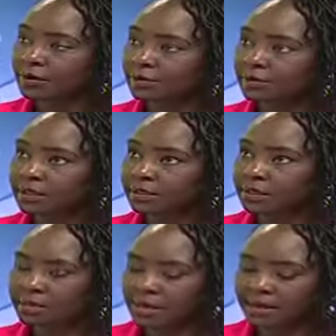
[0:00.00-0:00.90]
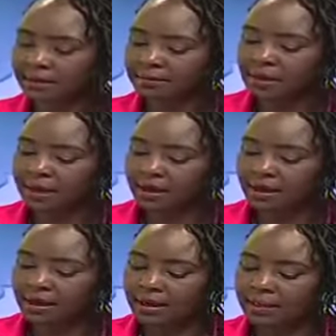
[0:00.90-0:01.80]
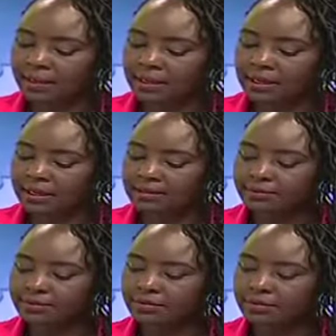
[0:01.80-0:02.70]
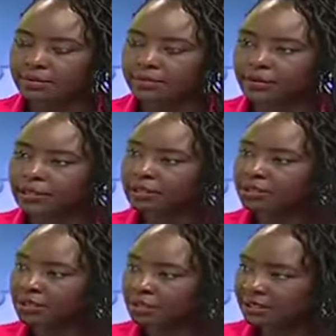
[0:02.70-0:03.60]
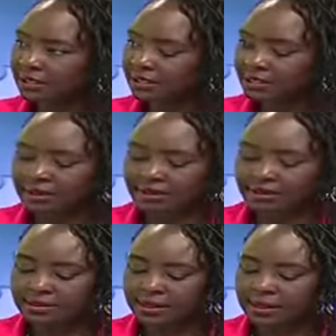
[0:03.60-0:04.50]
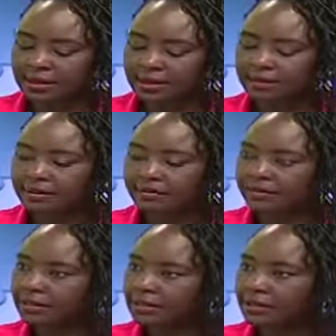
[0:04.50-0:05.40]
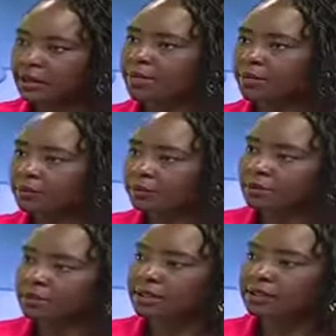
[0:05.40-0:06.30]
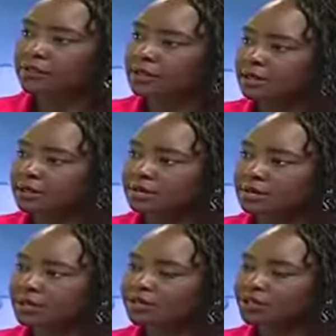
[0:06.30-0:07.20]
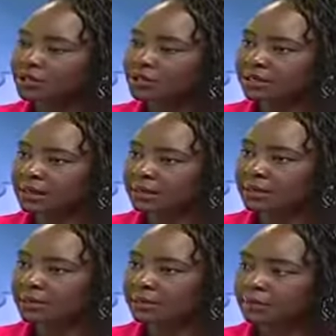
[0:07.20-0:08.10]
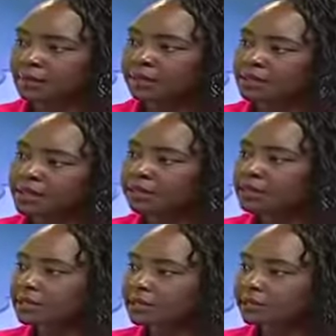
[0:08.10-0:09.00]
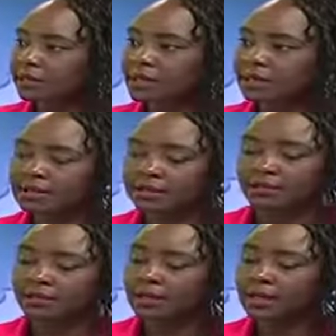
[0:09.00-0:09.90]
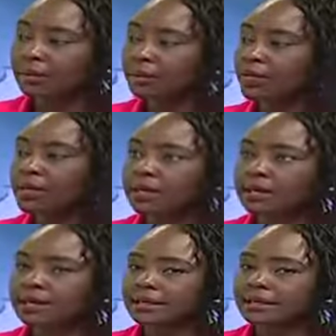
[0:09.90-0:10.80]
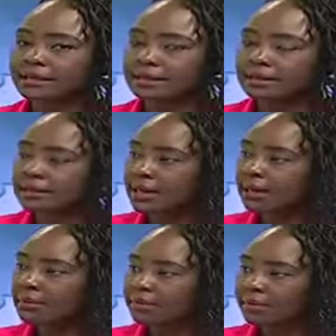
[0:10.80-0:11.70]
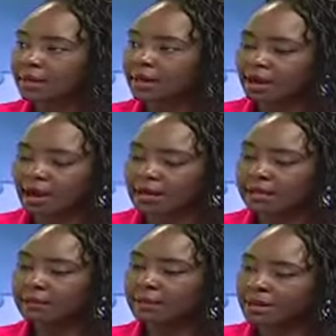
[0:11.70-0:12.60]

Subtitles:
for one to meet their maker, yeah. When it comes to religion, is there a different approach with the different religious beliefs that somebody has? For example, does Islam handle